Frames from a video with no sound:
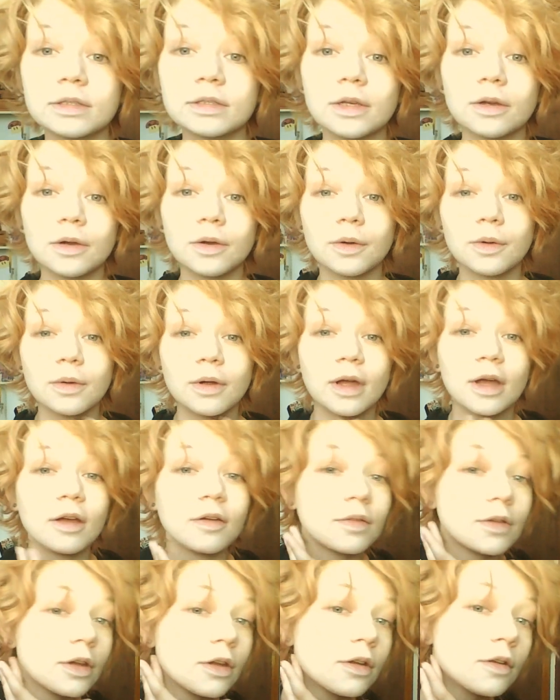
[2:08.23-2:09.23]
So
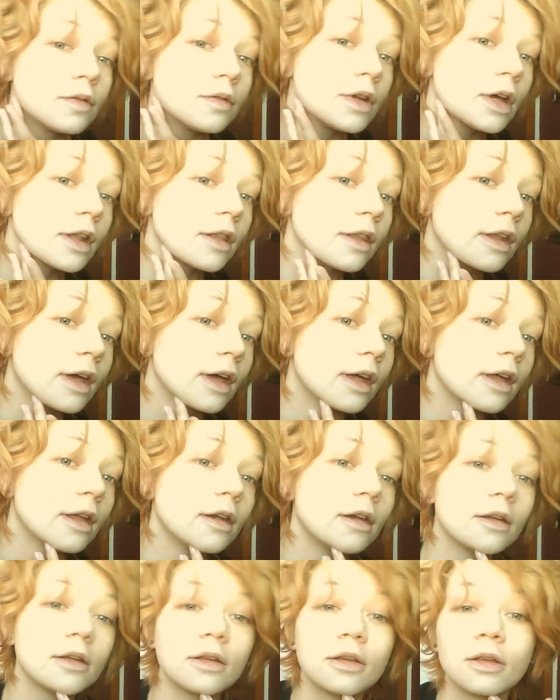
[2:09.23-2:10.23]
after you've done that,
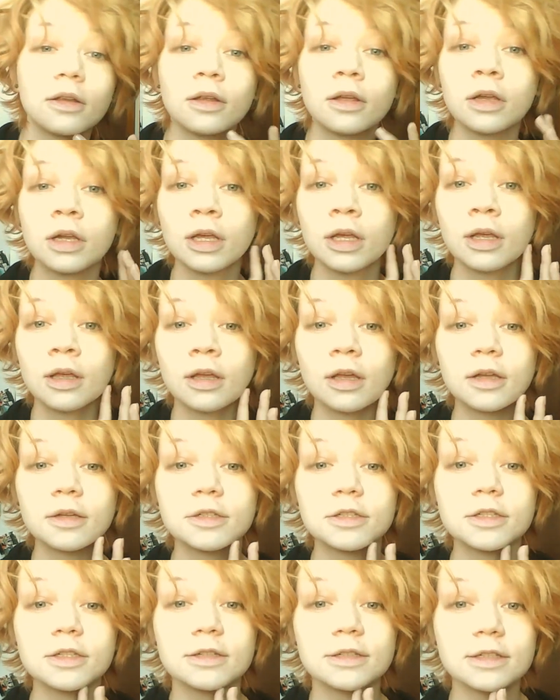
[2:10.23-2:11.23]

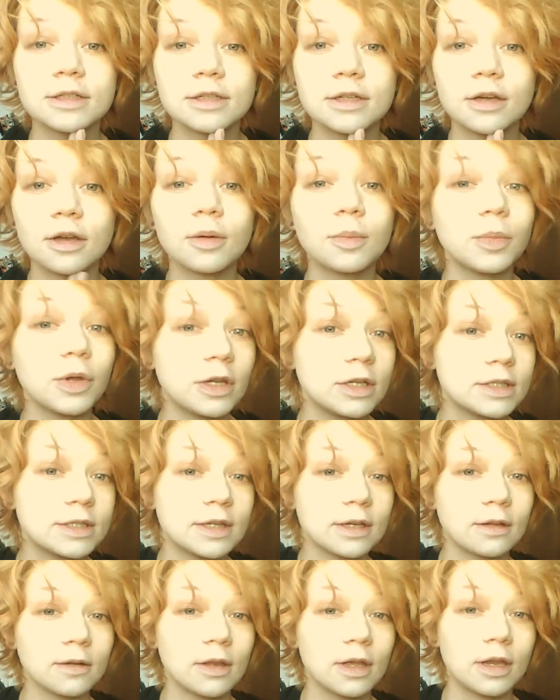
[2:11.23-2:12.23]
it's just a
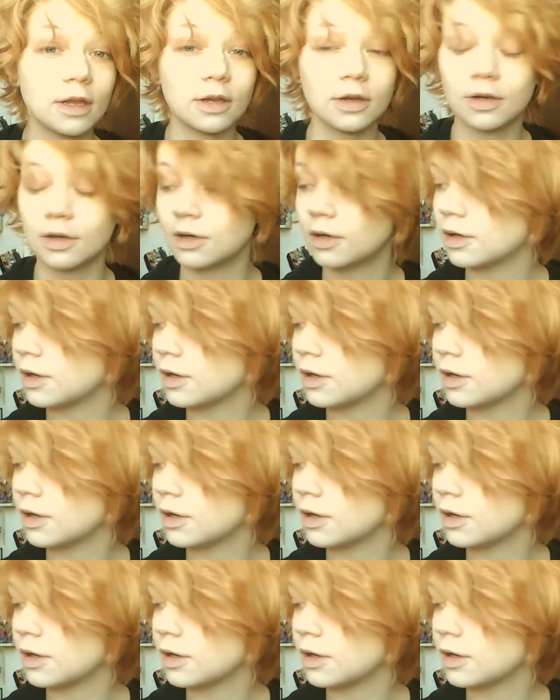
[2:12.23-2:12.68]
basic way.